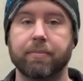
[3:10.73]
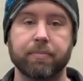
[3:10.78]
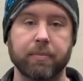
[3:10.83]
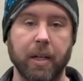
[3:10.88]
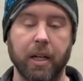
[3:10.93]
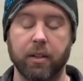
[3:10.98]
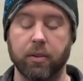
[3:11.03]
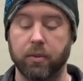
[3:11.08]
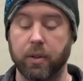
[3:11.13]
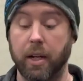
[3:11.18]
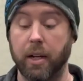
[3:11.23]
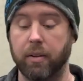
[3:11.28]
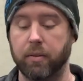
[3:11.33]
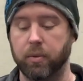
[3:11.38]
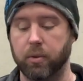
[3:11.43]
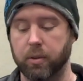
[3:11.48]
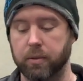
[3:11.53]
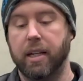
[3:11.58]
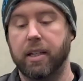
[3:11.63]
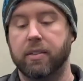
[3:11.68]
I don't have
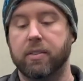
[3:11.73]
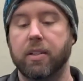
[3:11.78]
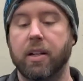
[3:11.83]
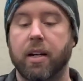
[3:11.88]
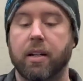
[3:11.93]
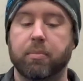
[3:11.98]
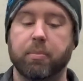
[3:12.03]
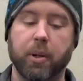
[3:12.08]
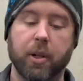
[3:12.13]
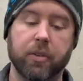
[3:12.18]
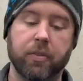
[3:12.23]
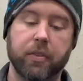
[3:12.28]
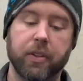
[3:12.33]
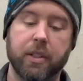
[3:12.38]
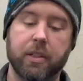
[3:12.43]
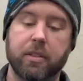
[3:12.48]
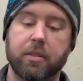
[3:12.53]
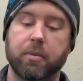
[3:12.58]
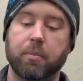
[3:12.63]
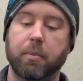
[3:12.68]
one. It's not
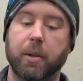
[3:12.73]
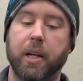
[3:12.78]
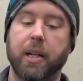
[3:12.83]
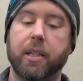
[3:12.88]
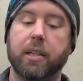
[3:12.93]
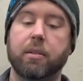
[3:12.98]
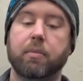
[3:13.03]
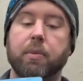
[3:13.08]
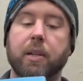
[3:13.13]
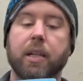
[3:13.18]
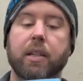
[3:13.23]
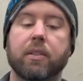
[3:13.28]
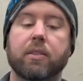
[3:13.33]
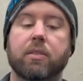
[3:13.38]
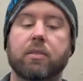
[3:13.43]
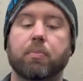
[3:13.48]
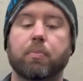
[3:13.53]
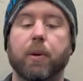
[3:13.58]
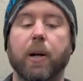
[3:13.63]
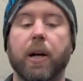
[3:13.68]
perfect by any
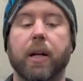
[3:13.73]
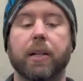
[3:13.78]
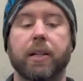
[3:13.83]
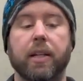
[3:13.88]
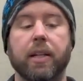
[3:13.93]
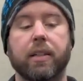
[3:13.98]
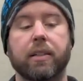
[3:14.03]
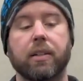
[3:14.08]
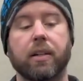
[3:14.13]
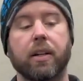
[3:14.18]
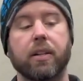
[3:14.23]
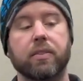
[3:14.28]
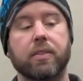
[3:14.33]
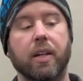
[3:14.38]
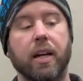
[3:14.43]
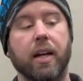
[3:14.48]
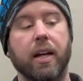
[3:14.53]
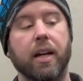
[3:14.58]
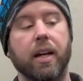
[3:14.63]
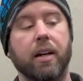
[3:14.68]
means, but it does
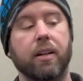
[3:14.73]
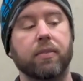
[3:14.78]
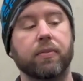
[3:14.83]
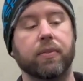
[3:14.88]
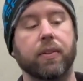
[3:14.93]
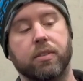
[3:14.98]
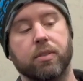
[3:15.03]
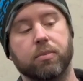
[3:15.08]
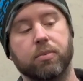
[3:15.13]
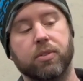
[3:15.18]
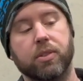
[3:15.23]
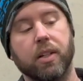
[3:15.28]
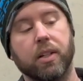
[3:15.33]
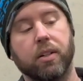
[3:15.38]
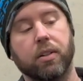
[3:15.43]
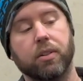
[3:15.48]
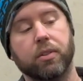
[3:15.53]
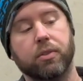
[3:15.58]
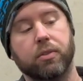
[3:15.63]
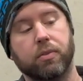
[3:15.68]
have some
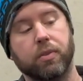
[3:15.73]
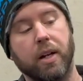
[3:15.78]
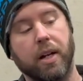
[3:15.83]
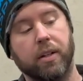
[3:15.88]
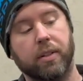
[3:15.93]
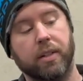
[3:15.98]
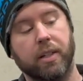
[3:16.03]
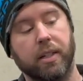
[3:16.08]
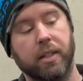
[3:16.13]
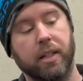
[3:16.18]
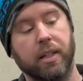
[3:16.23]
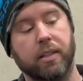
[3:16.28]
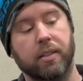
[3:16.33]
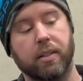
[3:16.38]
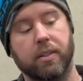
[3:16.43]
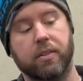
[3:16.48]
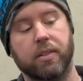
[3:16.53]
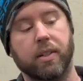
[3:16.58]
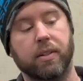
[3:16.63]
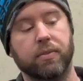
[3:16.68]
stickers around it. It
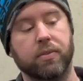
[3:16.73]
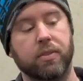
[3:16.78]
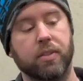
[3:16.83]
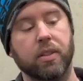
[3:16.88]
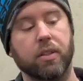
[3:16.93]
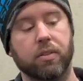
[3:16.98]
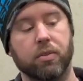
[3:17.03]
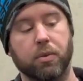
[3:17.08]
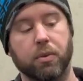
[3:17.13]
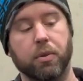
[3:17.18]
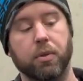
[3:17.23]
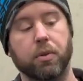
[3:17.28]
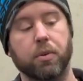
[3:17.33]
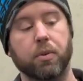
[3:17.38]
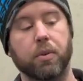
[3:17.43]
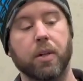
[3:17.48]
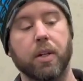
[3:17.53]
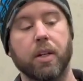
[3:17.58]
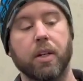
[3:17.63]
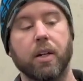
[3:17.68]
does have
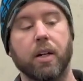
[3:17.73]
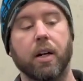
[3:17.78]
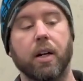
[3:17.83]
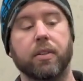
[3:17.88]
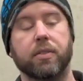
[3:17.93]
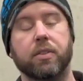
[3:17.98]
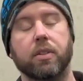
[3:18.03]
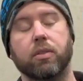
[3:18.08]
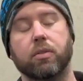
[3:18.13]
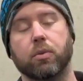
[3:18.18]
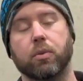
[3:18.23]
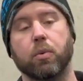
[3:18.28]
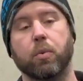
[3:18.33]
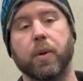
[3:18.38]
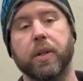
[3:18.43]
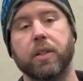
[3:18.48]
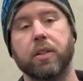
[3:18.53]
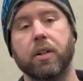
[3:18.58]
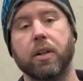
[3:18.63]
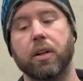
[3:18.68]
see-through
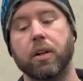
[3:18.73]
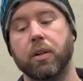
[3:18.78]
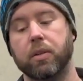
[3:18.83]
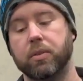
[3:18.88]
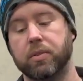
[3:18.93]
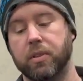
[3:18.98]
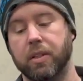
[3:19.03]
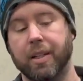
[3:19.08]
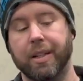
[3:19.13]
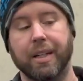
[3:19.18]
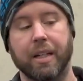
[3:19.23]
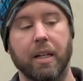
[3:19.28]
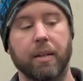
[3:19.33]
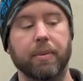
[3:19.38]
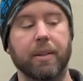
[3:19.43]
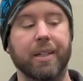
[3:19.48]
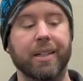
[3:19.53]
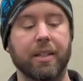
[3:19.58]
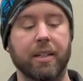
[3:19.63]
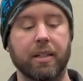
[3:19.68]
windows. I
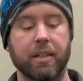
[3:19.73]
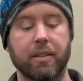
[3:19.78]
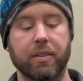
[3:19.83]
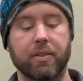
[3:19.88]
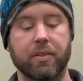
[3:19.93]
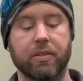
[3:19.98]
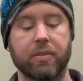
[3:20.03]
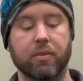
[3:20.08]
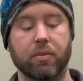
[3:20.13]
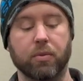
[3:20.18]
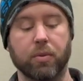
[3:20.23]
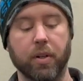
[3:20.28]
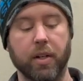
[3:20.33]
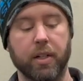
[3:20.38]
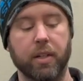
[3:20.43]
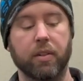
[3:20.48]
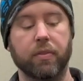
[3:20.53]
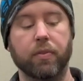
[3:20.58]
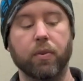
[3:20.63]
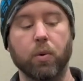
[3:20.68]
mean, it is
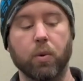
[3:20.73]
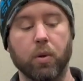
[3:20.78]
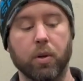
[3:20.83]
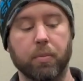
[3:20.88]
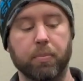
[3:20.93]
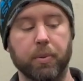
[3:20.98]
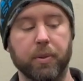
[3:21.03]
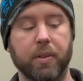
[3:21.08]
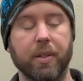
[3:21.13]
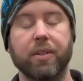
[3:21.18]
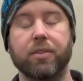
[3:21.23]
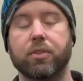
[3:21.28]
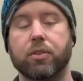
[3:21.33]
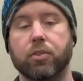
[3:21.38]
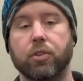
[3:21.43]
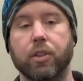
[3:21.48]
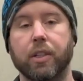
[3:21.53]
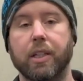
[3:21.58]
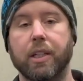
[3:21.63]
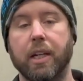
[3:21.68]
ready for
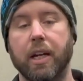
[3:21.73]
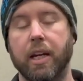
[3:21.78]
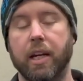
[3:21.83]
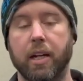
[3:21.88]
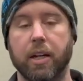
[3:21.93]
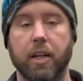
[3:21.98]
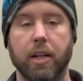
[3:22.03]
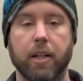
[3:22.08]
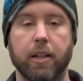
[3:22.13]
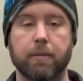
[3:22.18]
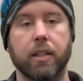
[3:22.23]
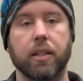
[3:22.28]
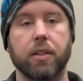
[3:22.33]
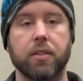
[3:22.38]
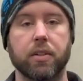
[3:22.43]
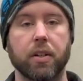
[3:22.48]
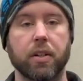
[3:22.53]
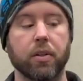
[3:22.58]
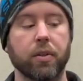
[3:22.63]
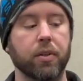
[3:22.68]
potentially an
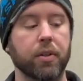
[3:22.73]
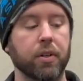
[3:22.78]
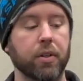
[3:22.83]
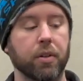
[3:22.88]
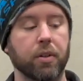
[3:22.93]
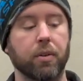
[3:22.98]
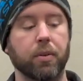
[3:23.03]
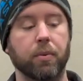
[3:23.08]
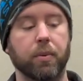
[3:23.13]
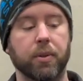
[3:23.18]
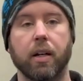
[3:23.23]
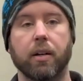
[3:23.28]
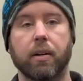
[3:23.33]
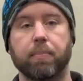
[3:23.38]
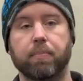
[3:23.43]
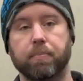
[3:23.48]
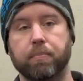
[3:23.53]
interior with a